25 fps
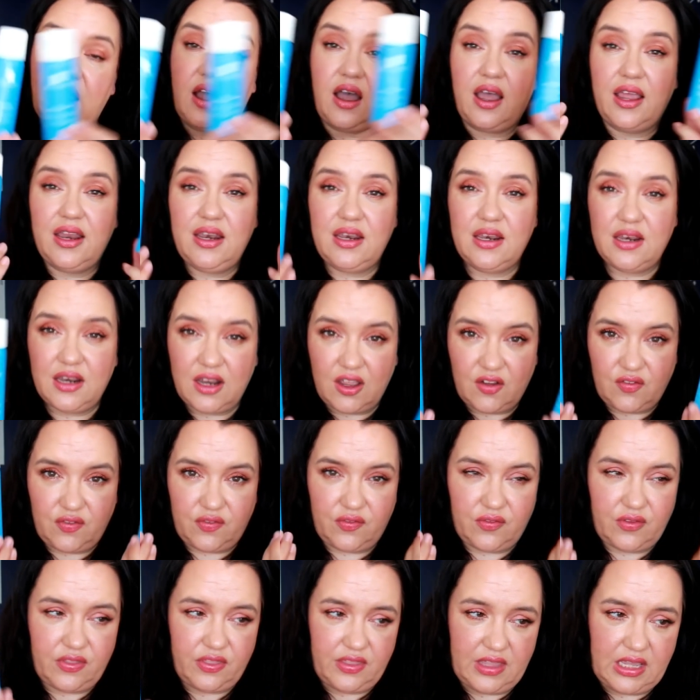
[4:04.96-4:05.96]
I love
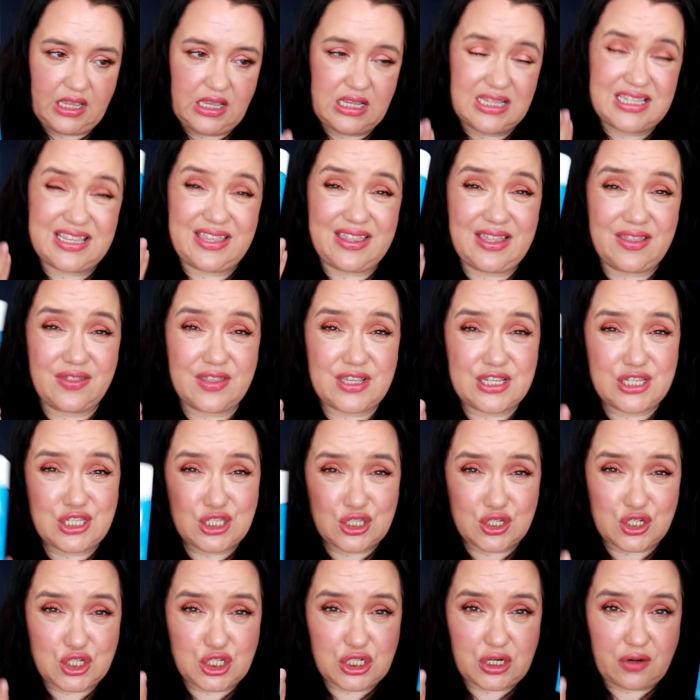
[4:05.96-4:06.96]
these. I think they're
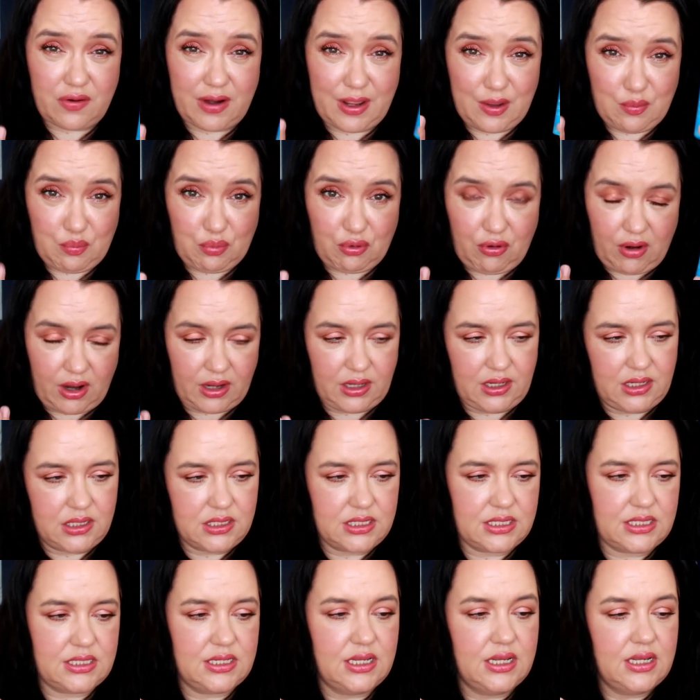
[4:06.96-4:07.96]
such a great
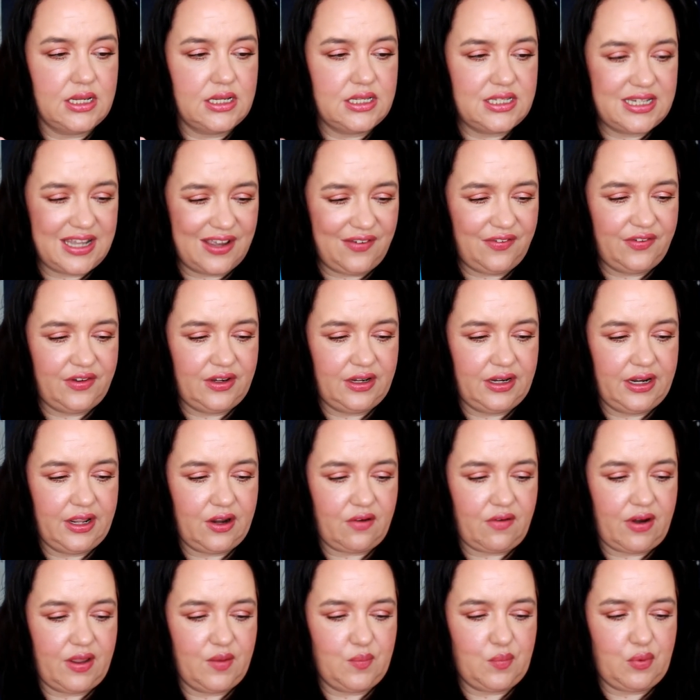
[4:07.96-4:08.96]
price, definitely a
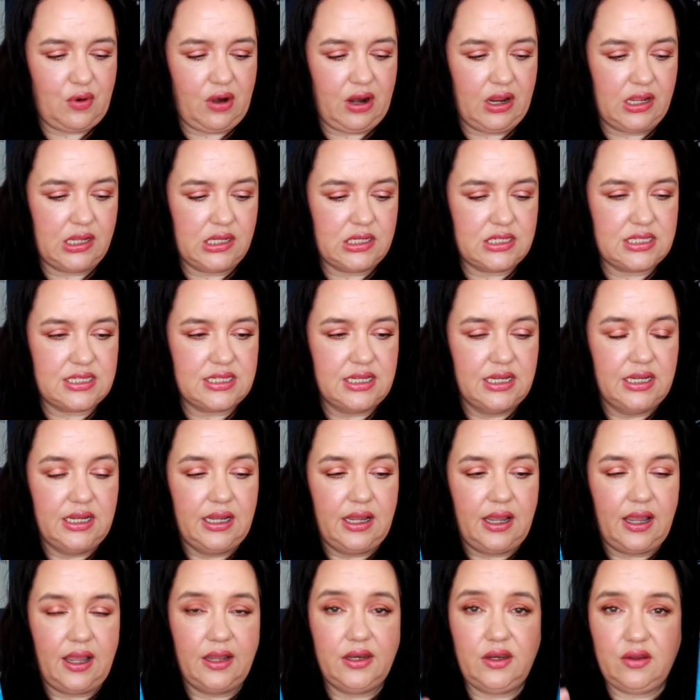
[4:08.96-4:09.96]
great price.
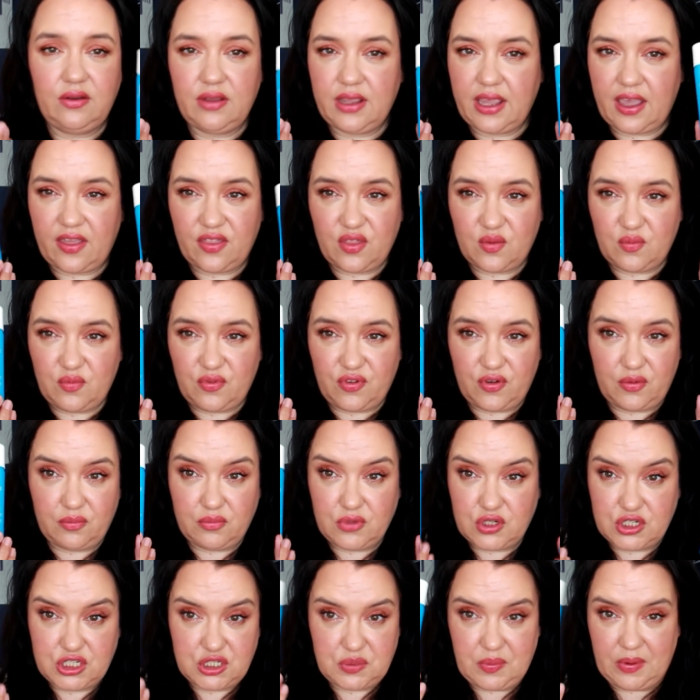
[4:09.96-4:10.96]
And you can get them from
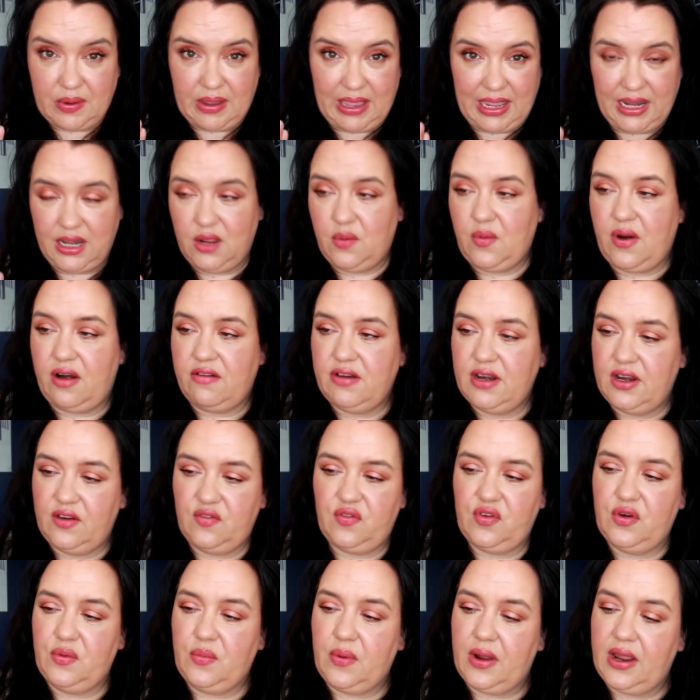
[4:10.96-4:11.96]
just about anywhere and
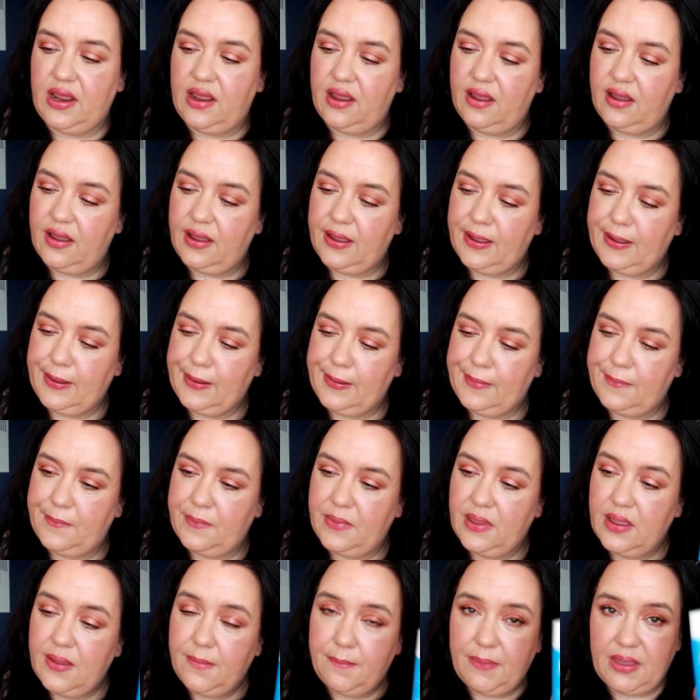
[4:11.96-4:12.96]
everywhere.
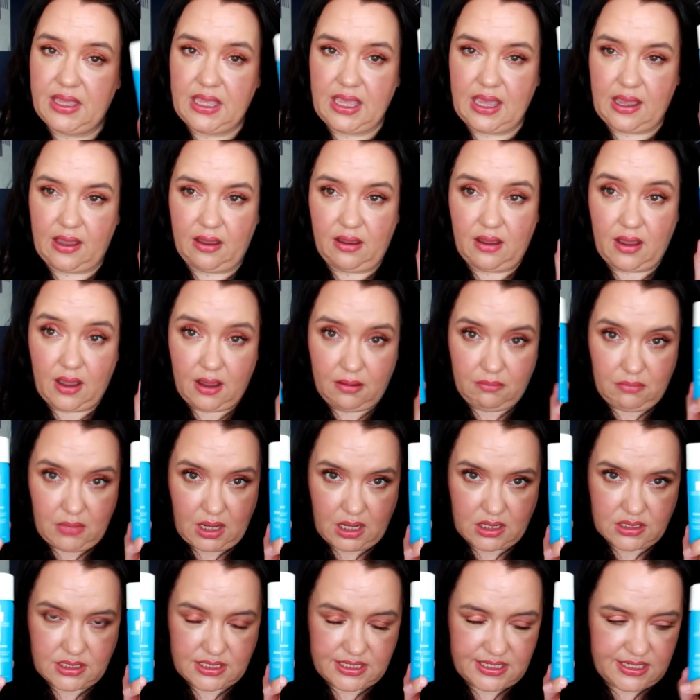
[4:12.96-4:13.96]
But yeah, a
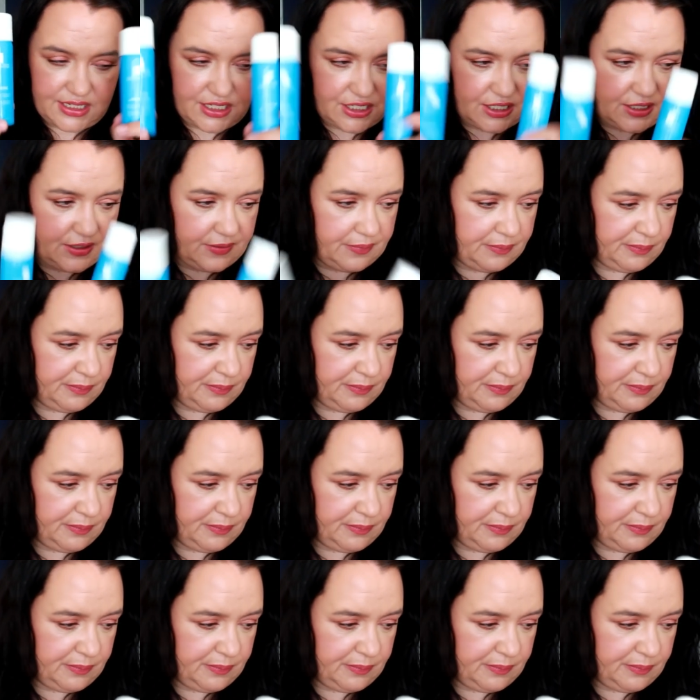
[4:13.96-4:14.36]
must.